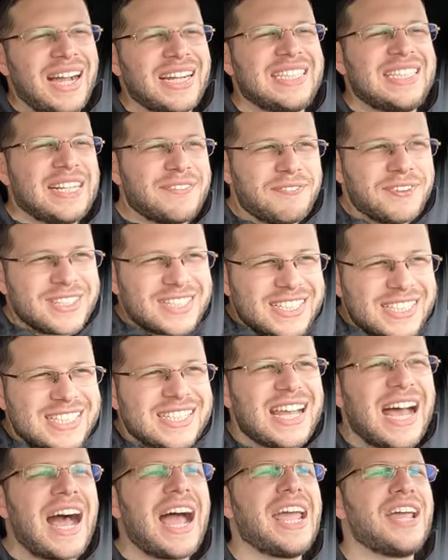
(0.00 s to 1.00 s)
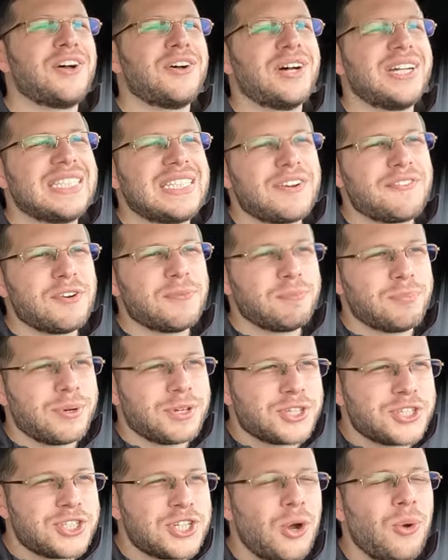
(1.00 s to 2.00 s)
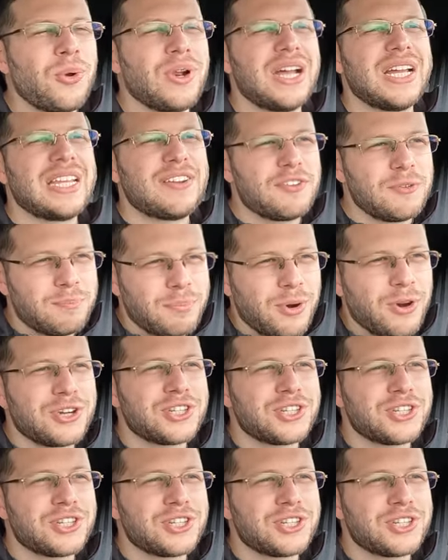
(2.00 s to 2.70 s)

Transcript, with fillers: a different style, a different persona, a different